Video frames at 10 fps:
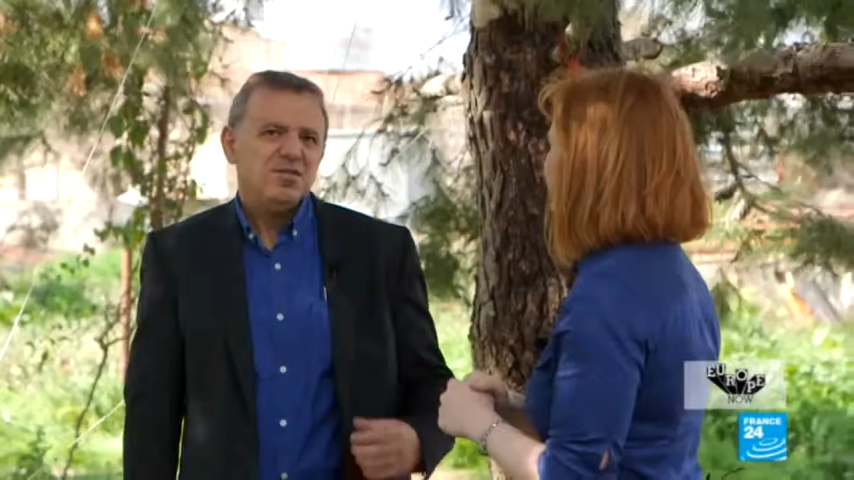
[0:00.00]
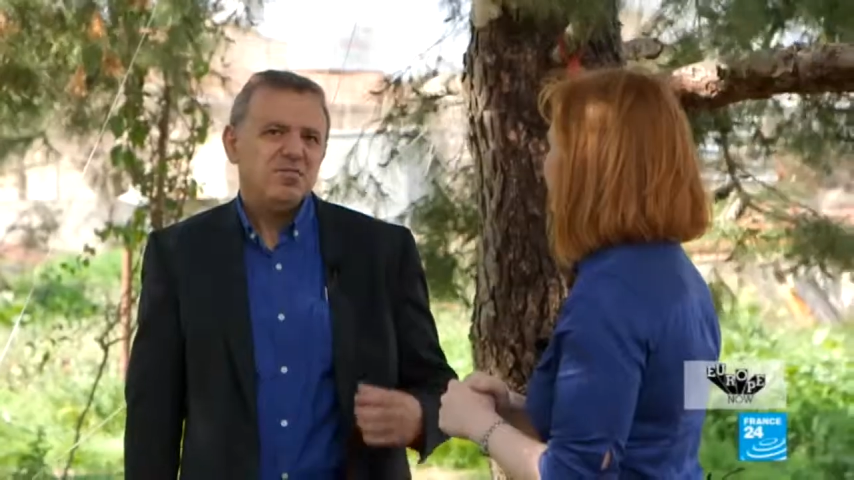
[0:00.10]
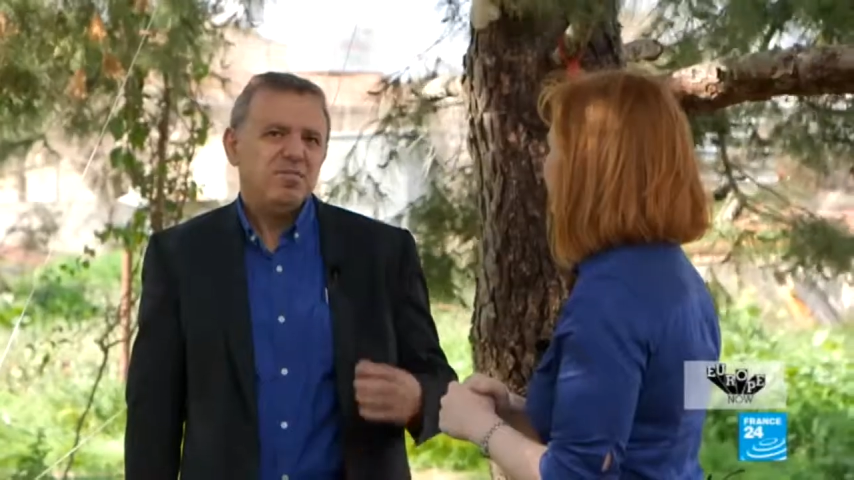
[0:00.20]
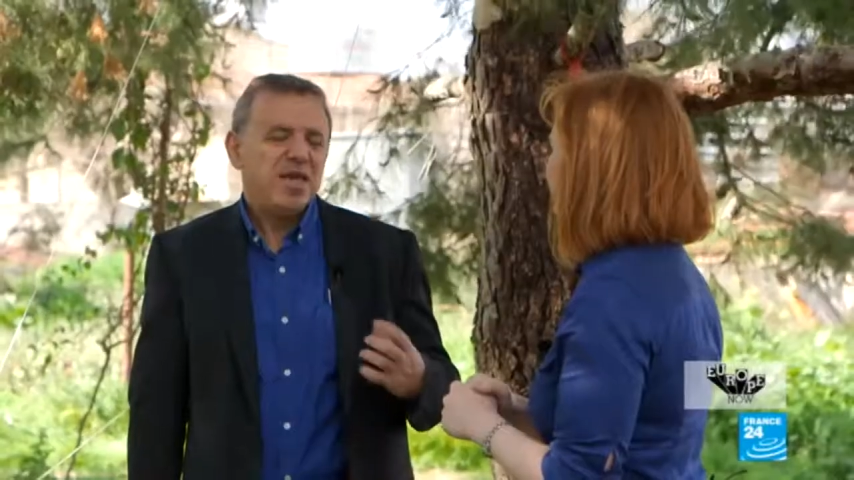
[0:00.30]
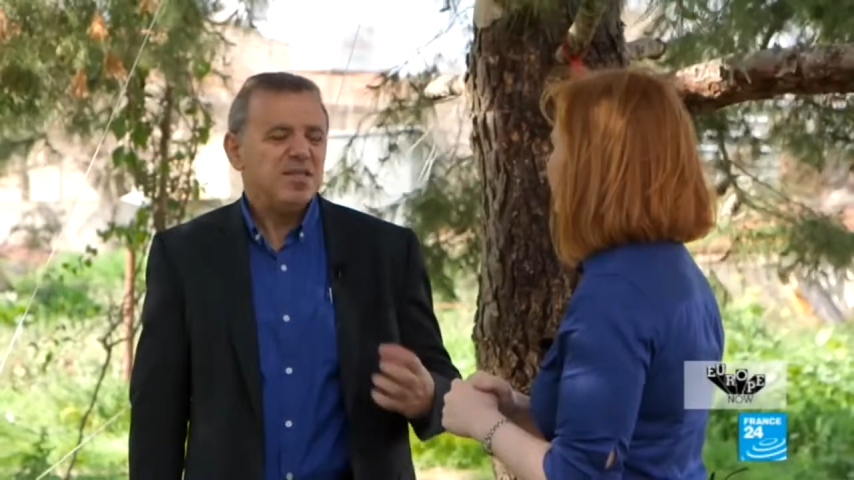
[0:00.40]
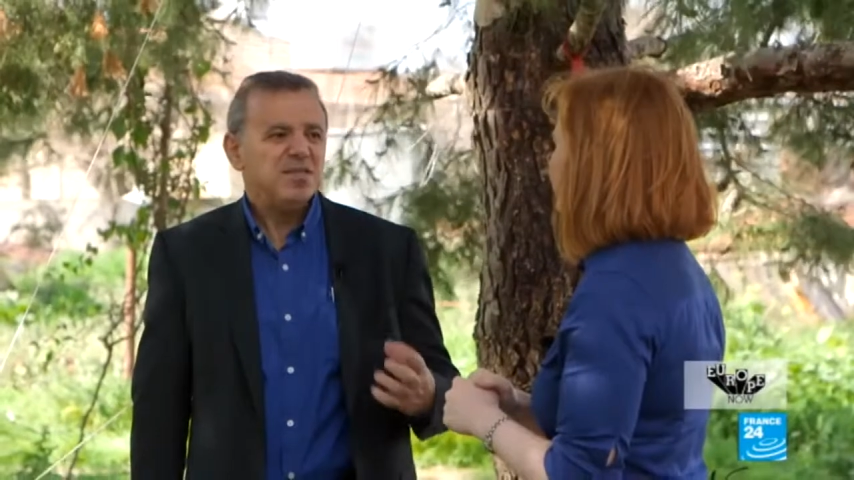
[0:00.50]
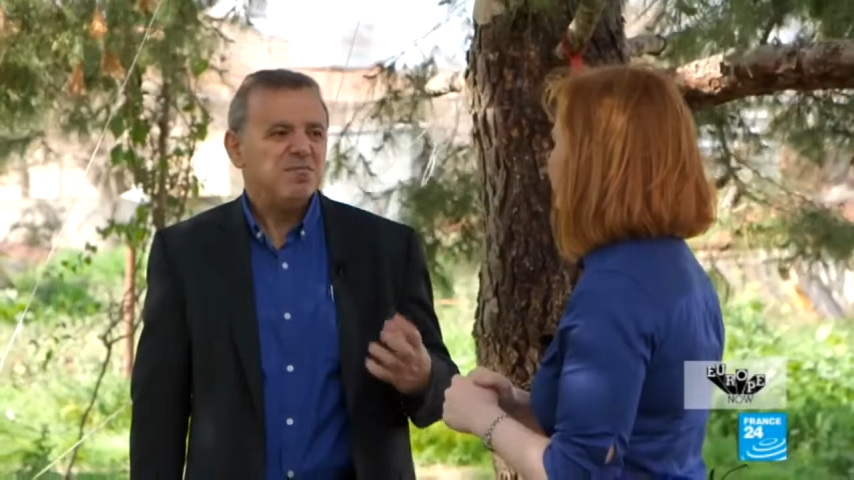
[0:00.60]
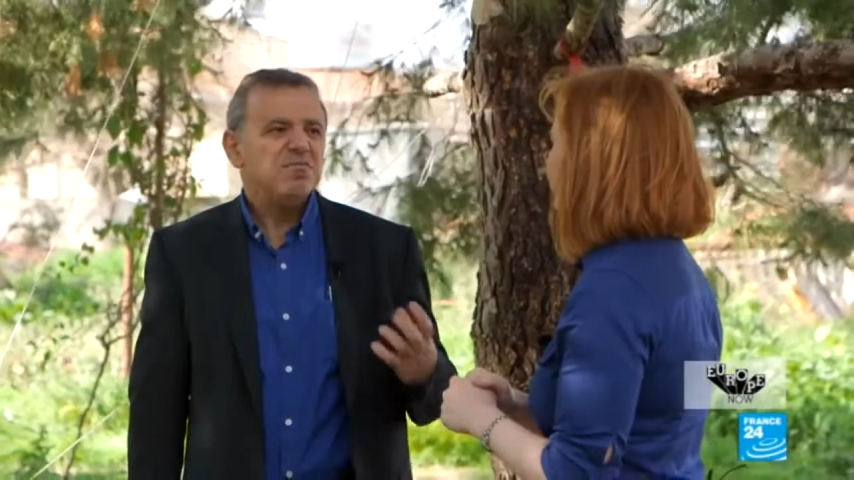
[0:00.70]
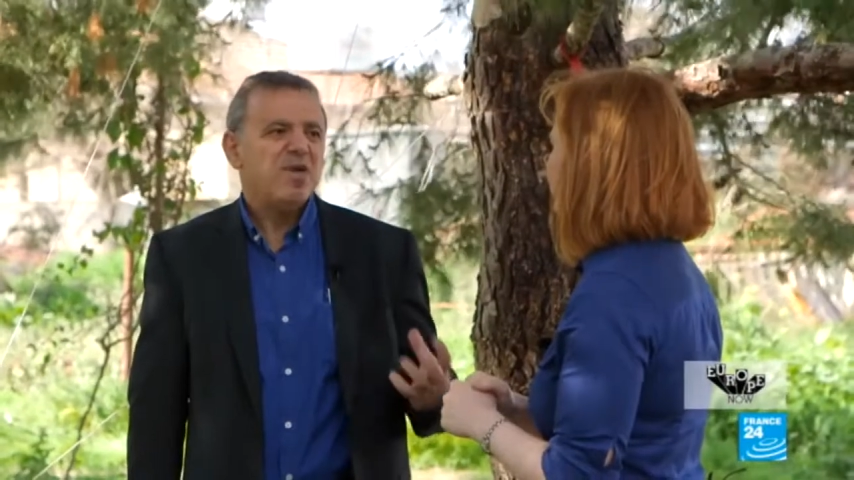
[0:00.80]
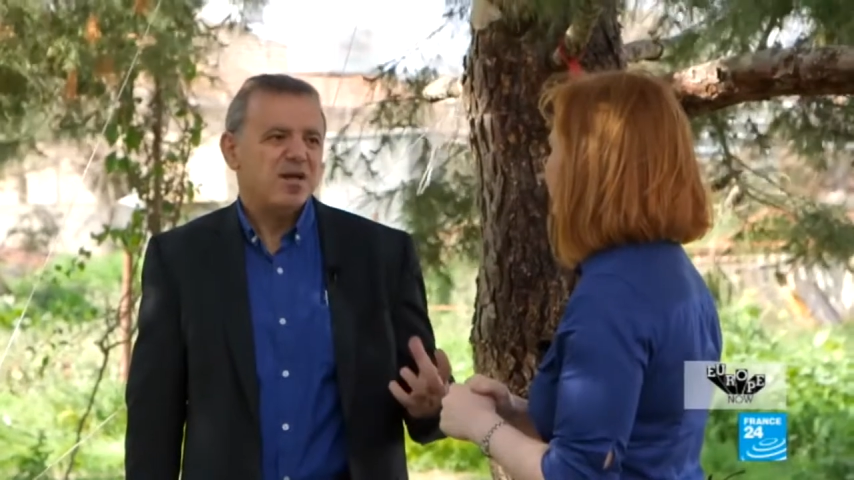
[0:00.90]
the basic
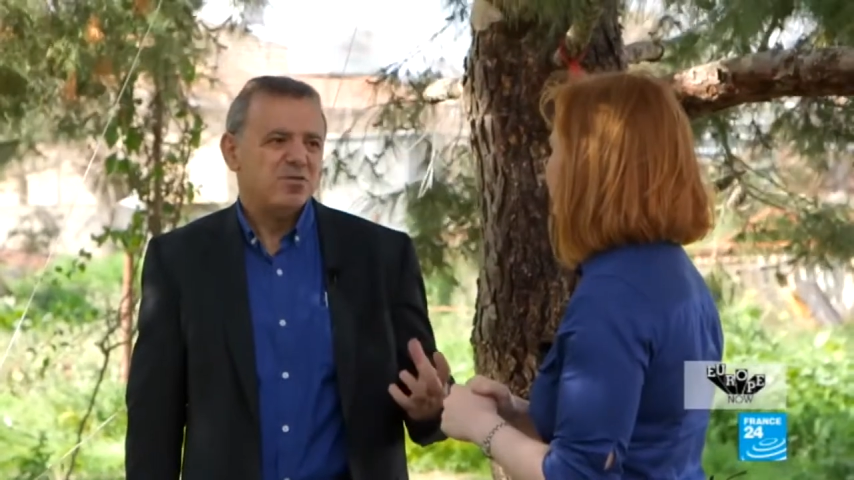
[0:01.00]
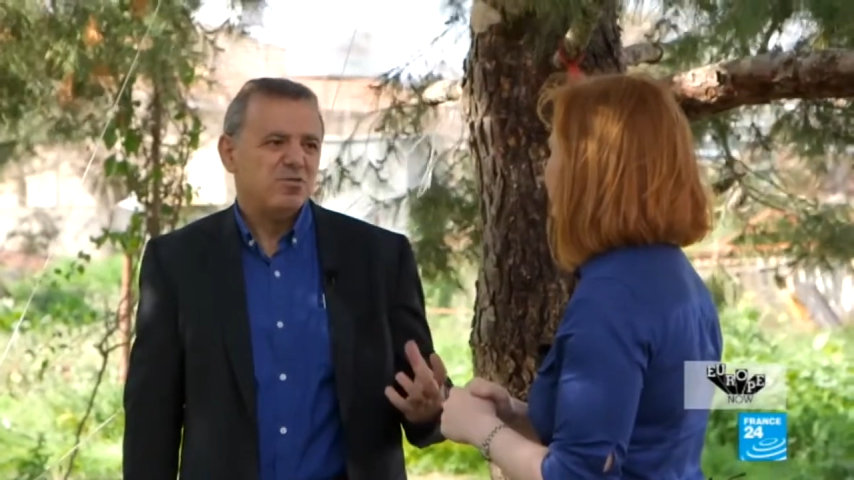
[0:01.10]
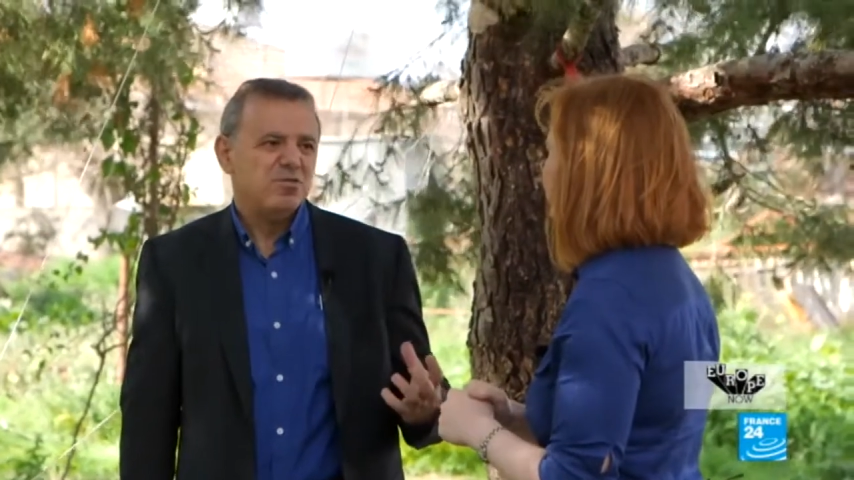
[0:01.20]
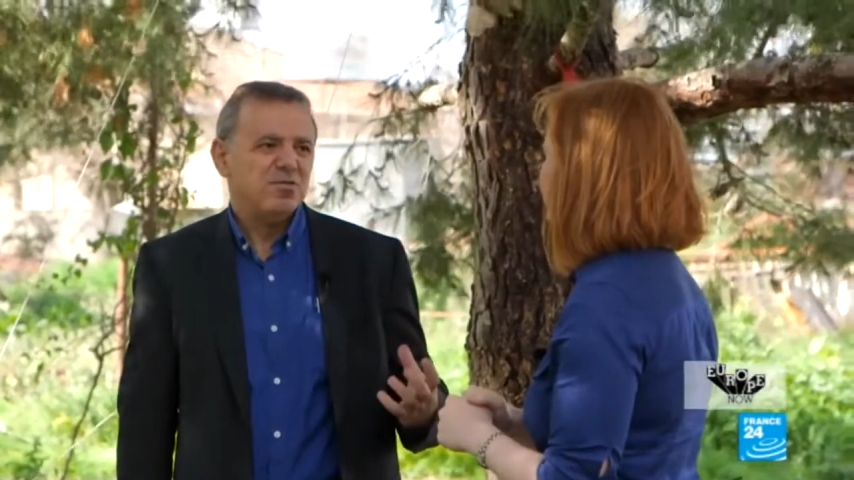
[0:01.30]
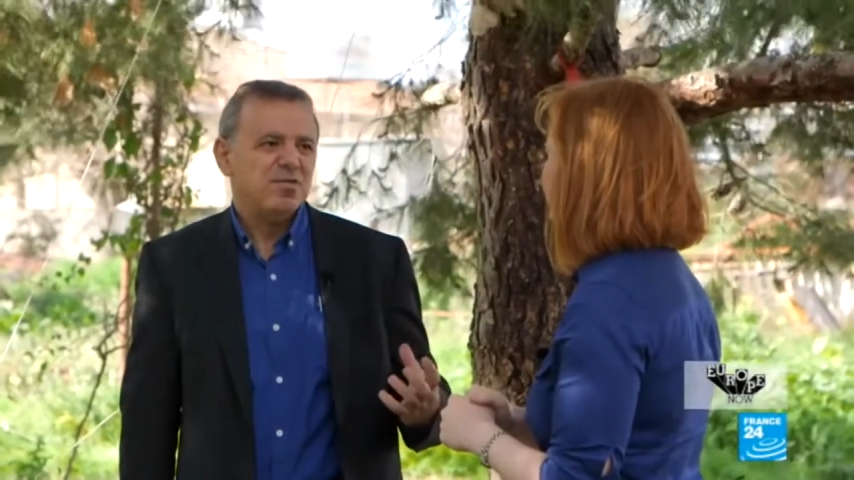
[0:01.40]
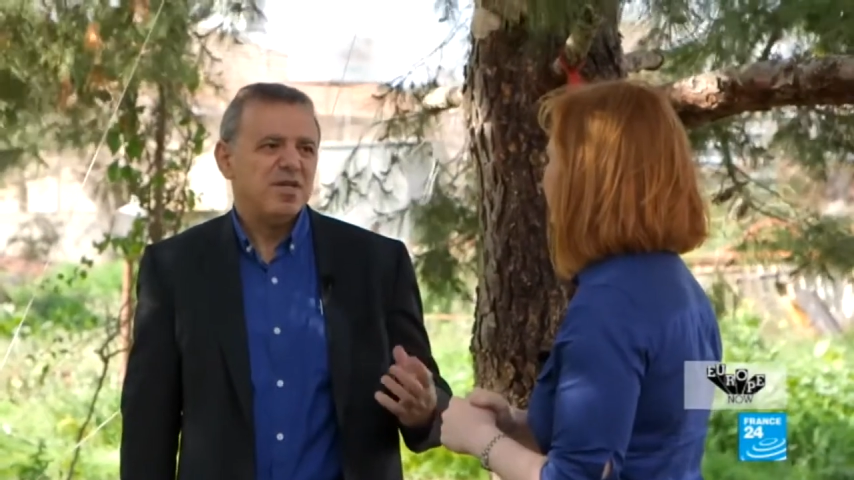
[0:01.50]
factor